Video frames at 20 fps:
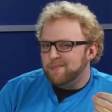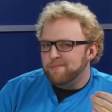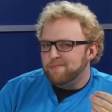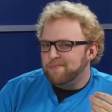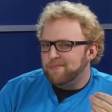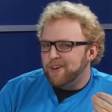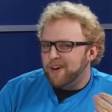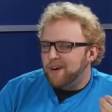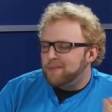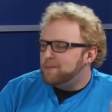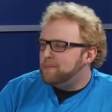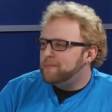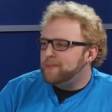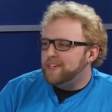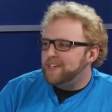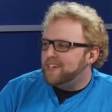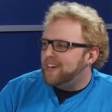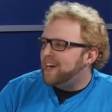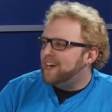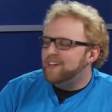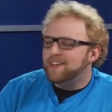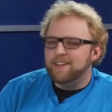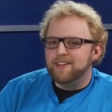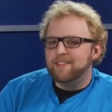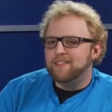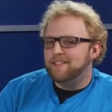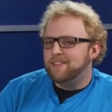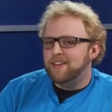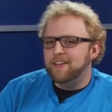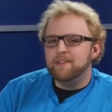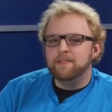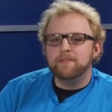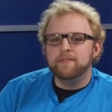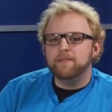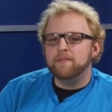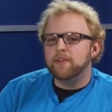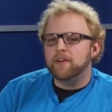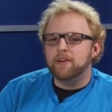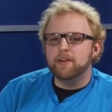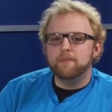probably not going to see
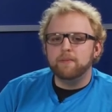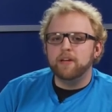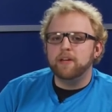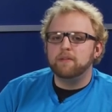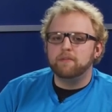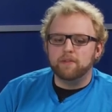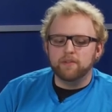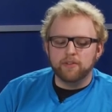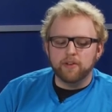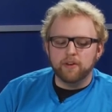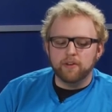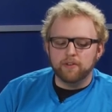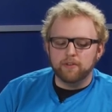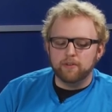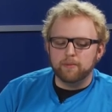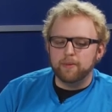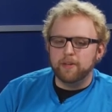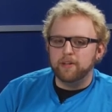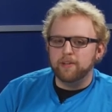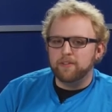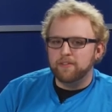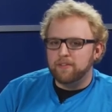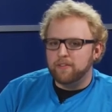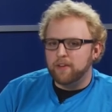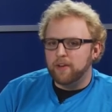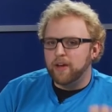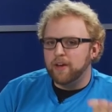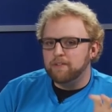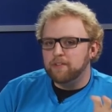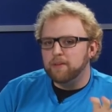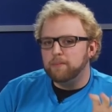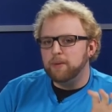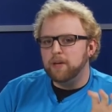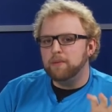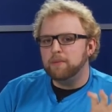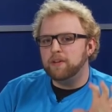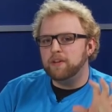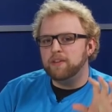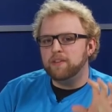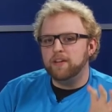very many results from it. So you have to be
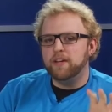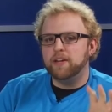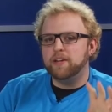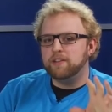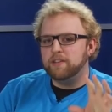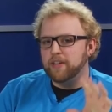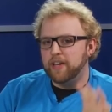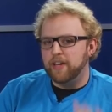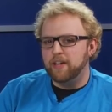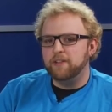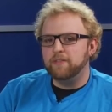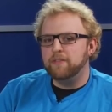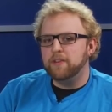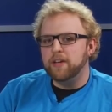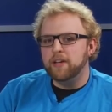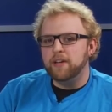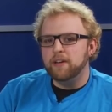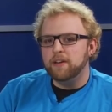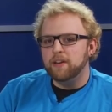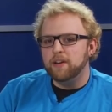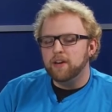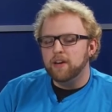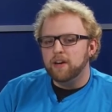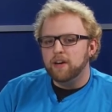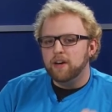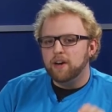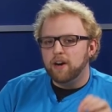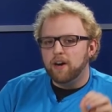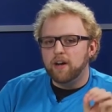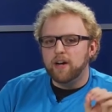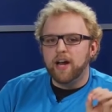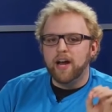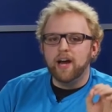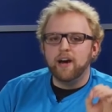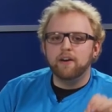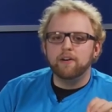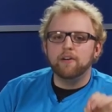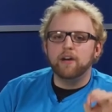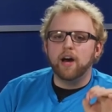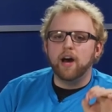able to think creatively on
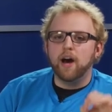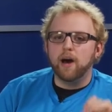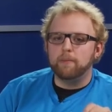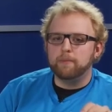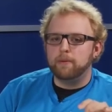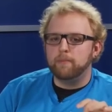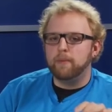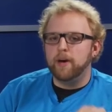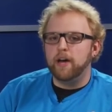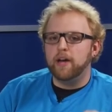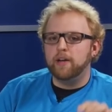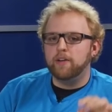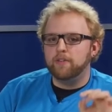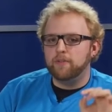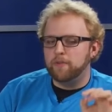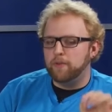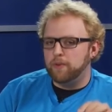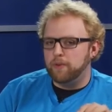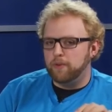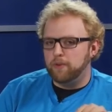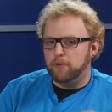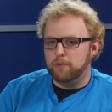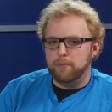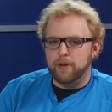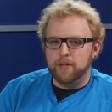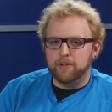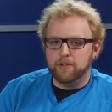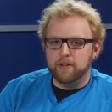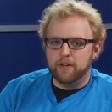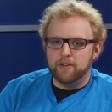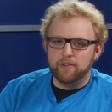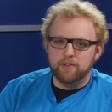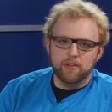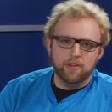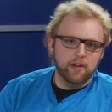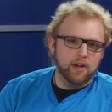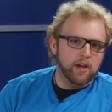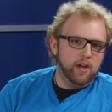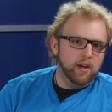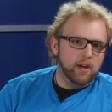how to optimize for those metrics.
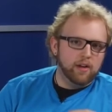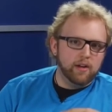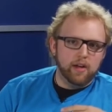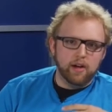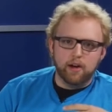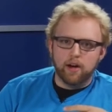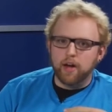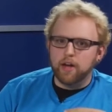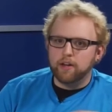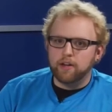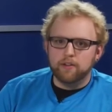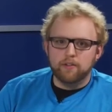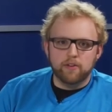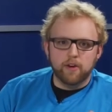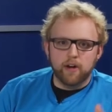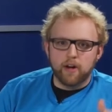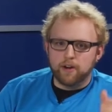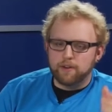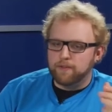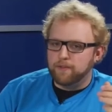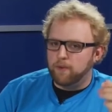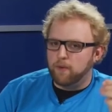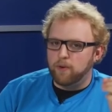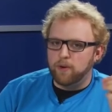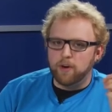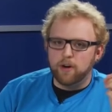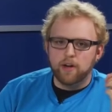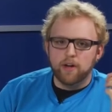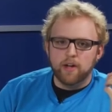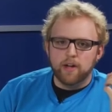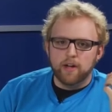Now, I could talk for